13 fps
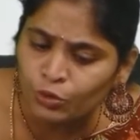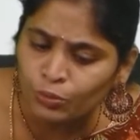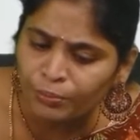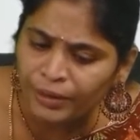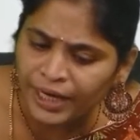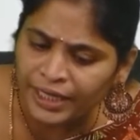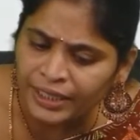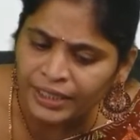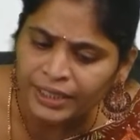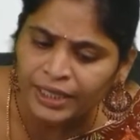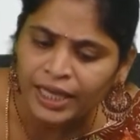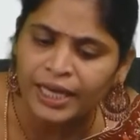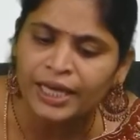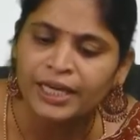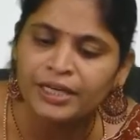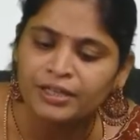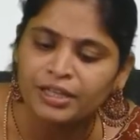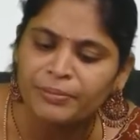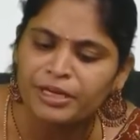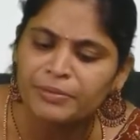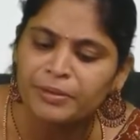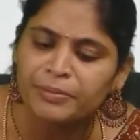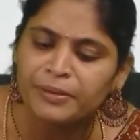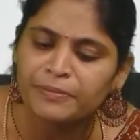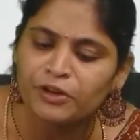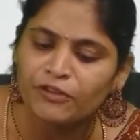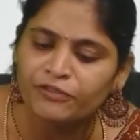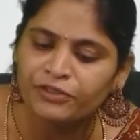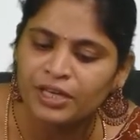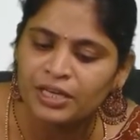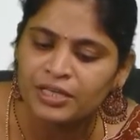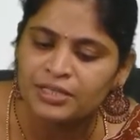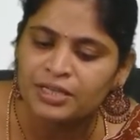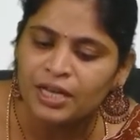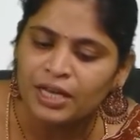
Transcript: maintain the minimum number of keys,